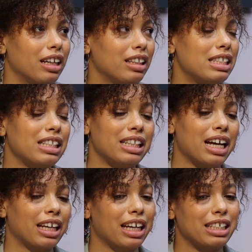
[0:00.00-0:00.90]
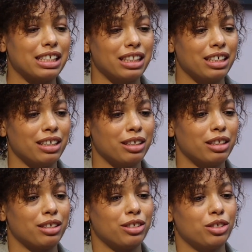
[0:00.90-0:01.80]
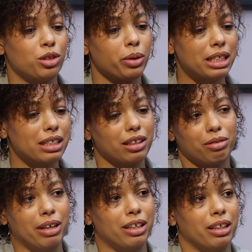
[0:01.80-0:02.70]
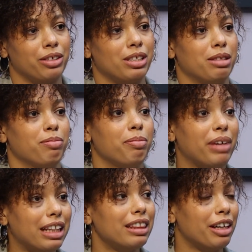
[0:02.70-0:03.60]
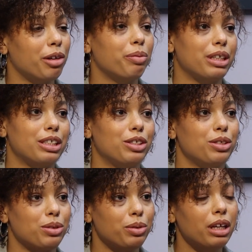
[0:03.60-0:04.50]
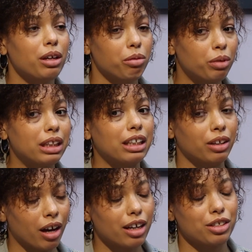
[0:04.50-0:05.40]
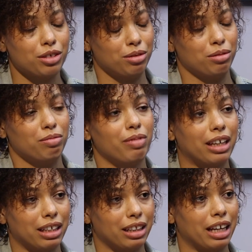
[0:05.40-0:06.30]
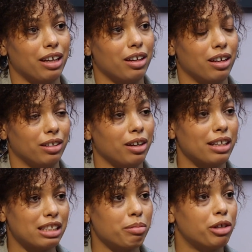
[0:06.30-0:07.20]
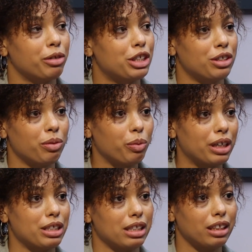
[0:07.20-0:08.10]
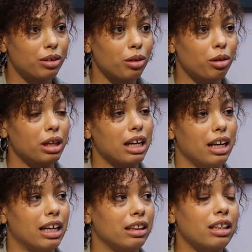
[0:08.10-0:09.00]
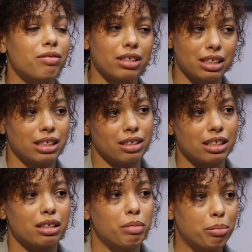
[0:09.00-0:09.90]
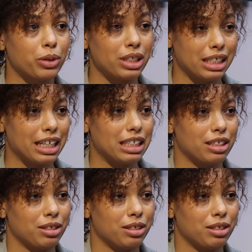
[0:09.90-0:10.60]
at least in that case, the choice that the regulators made there was to really not to regulate on content moderation and what is legal, and leave this still to the member states